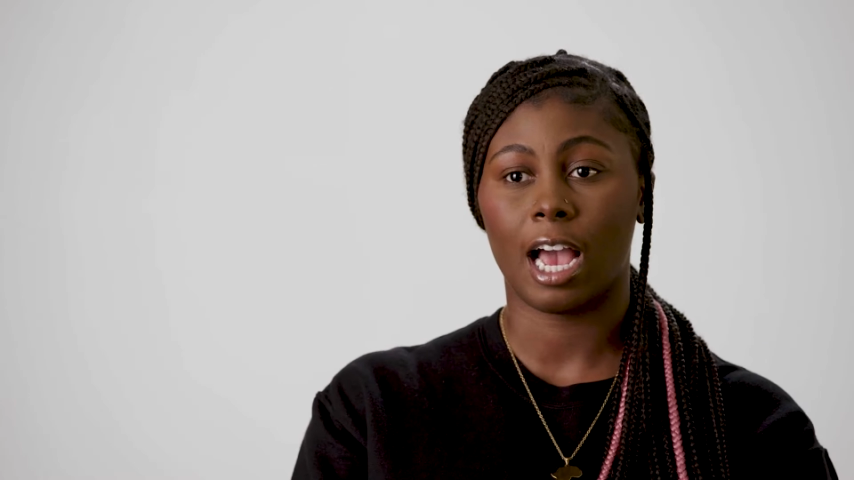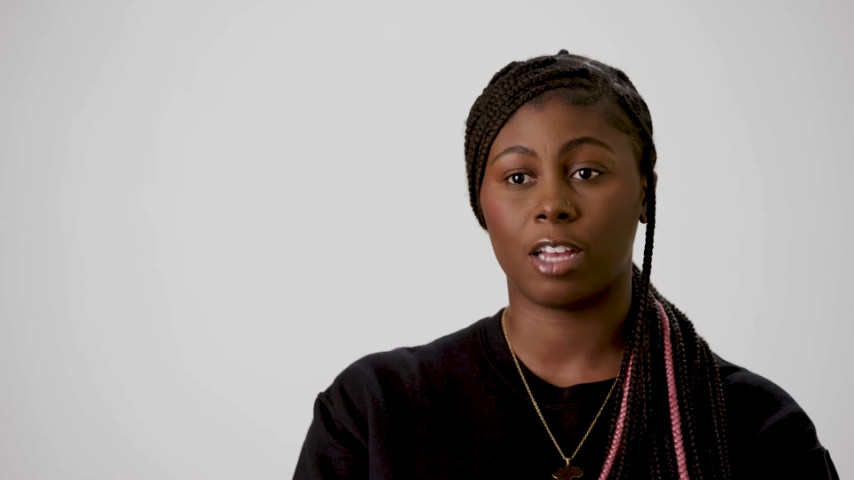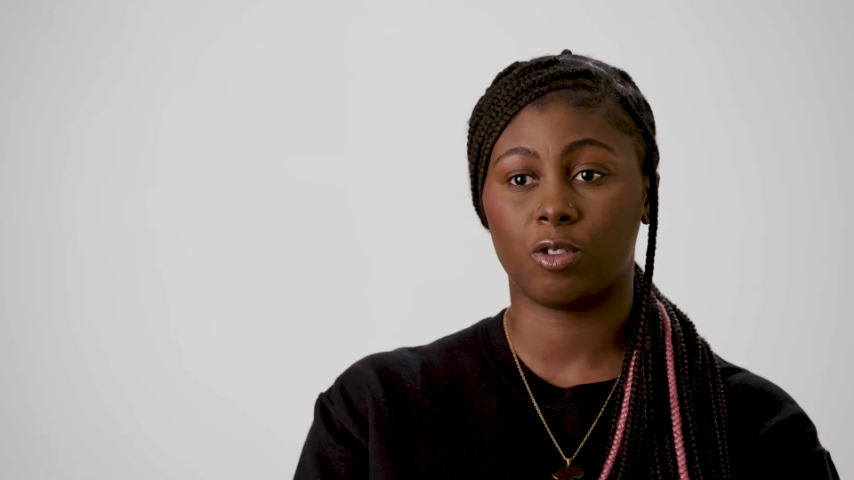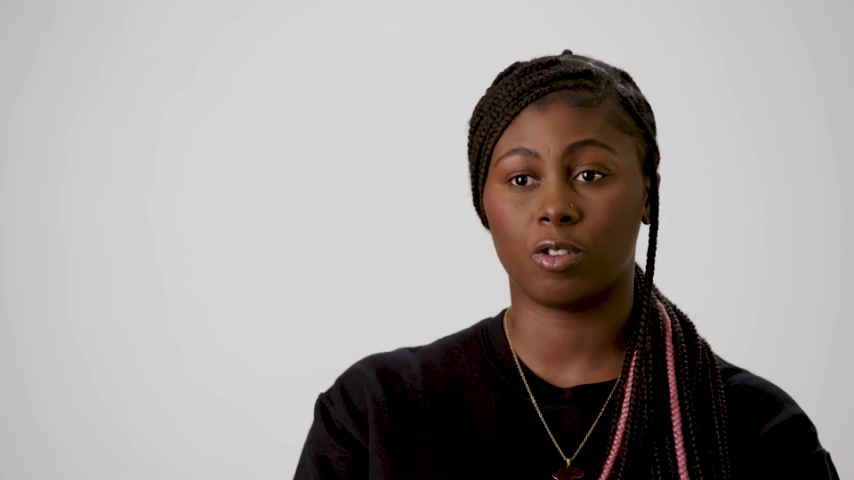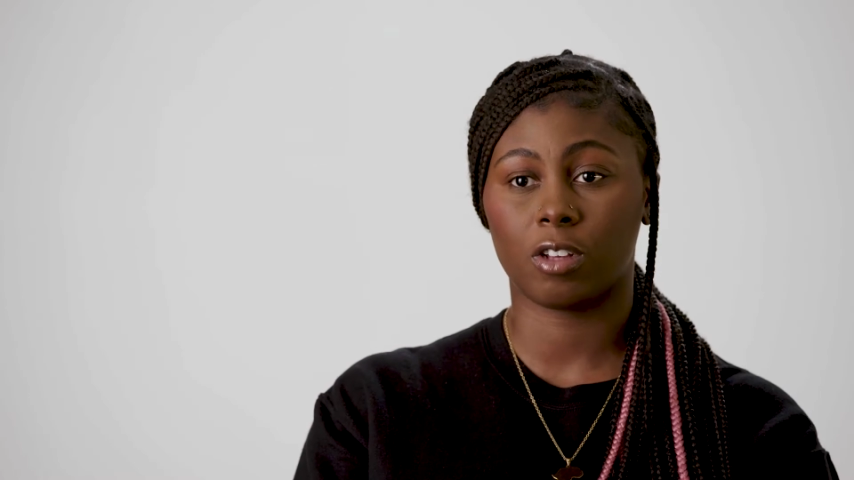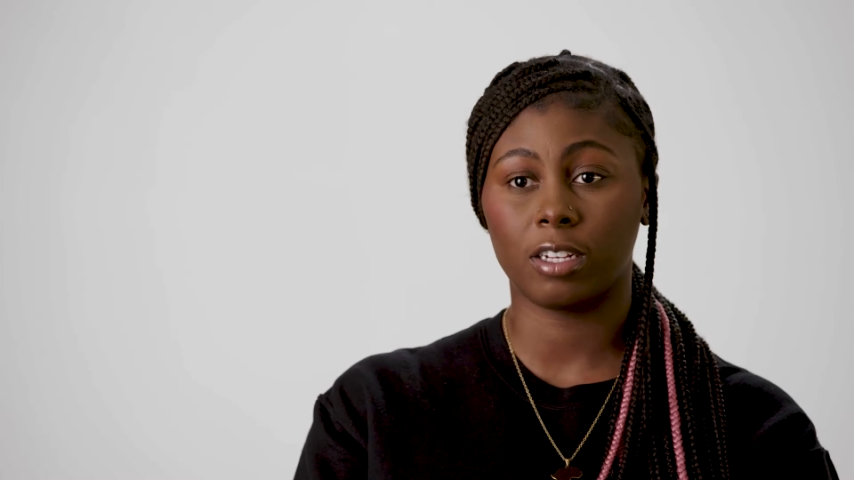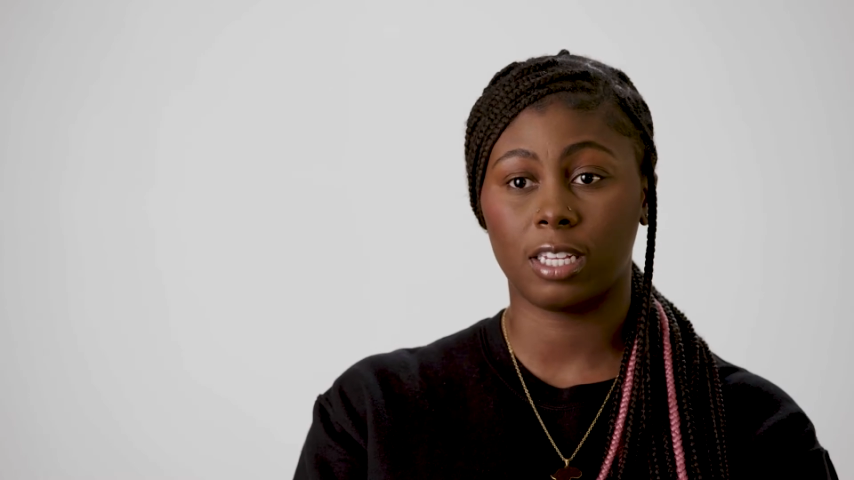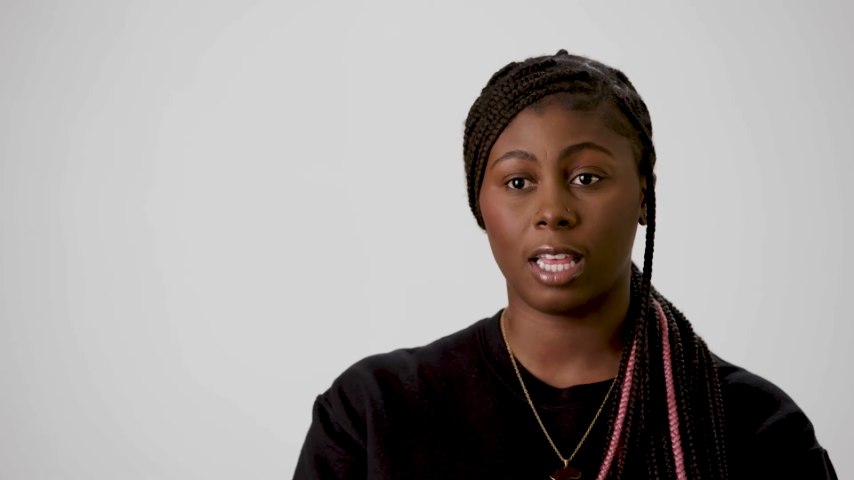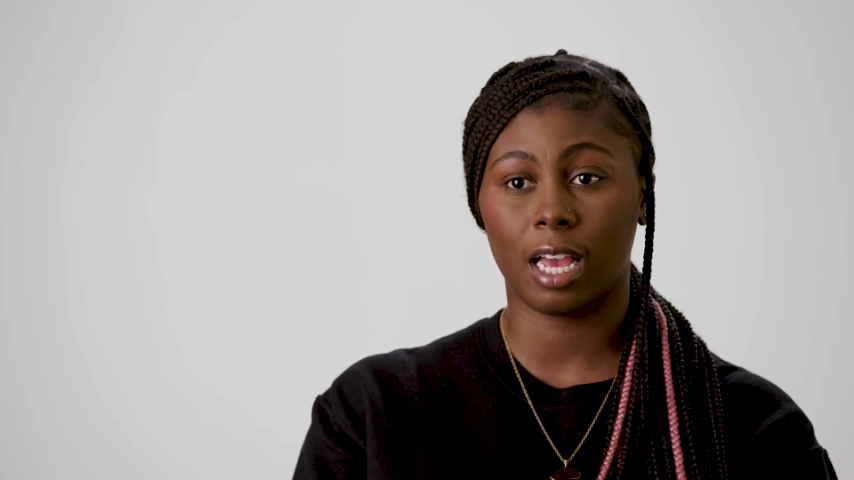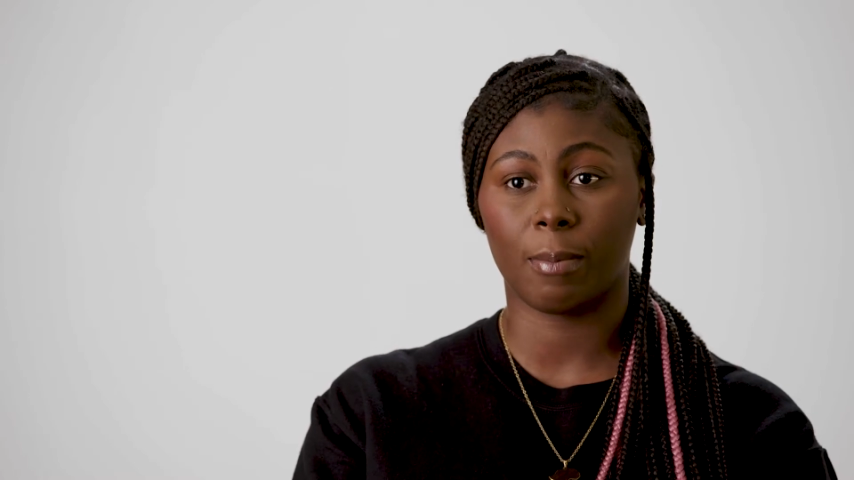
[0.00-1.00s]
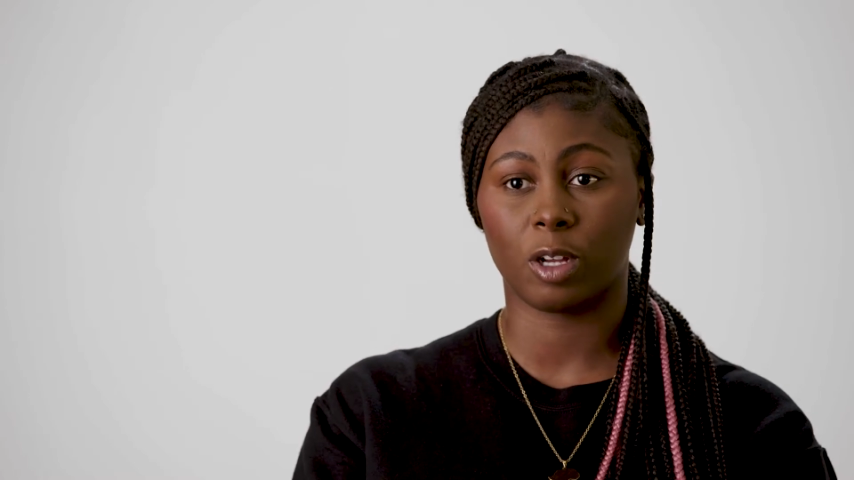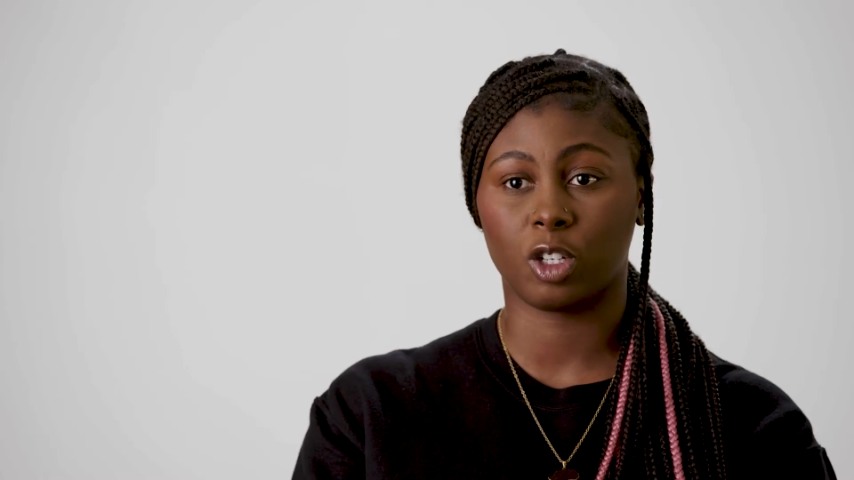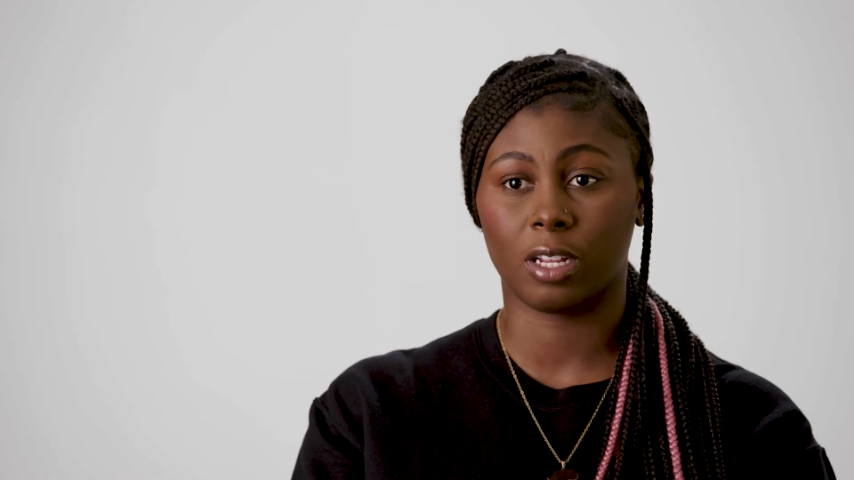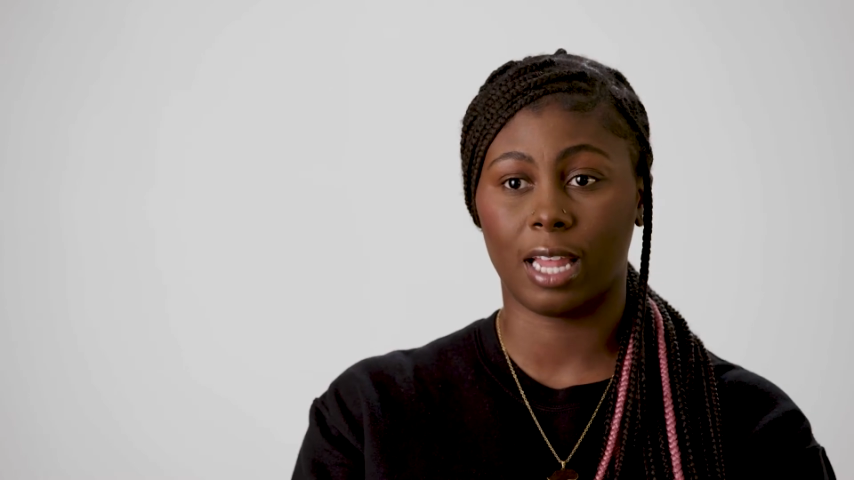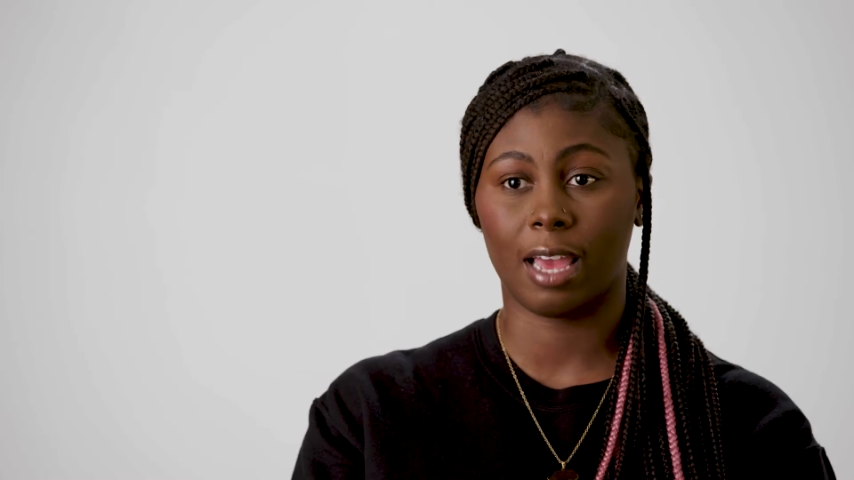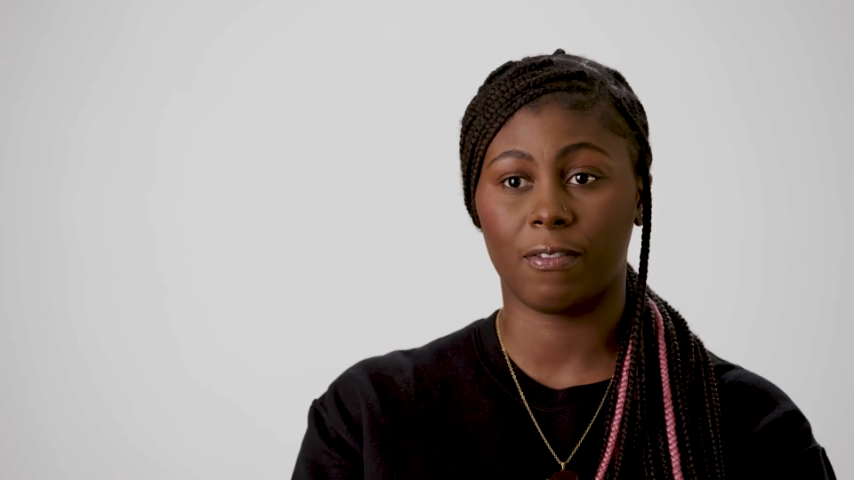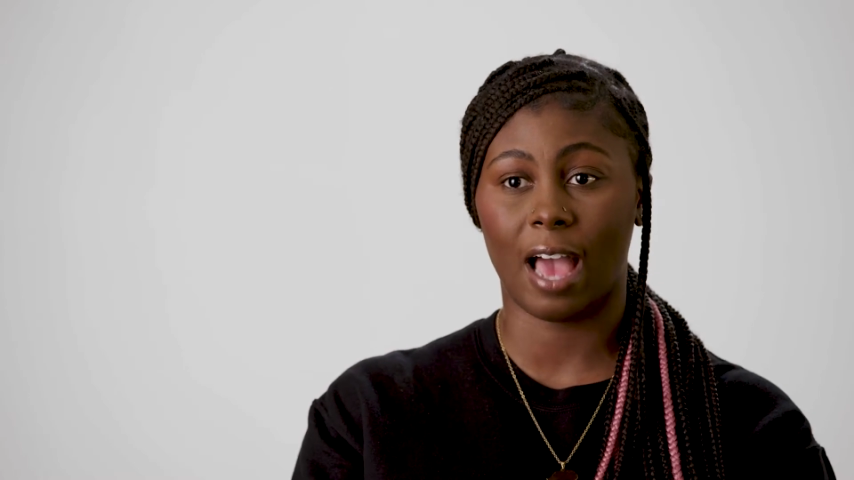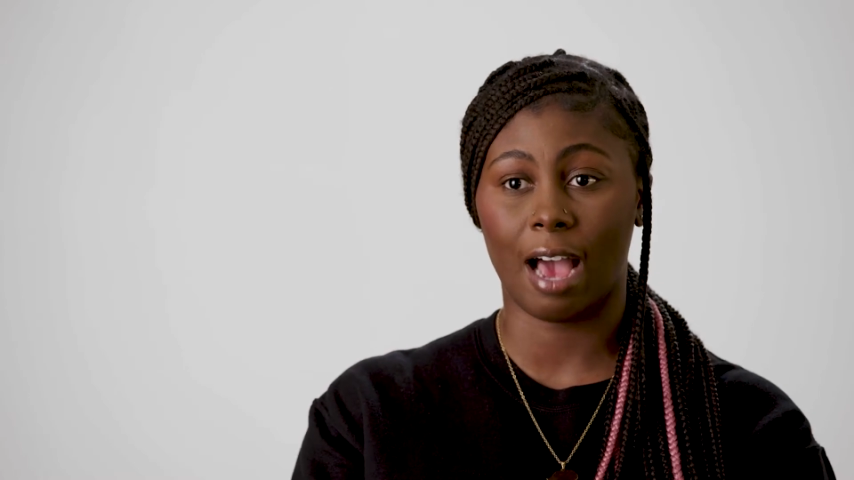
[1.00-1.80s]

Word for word: As you start to think about your life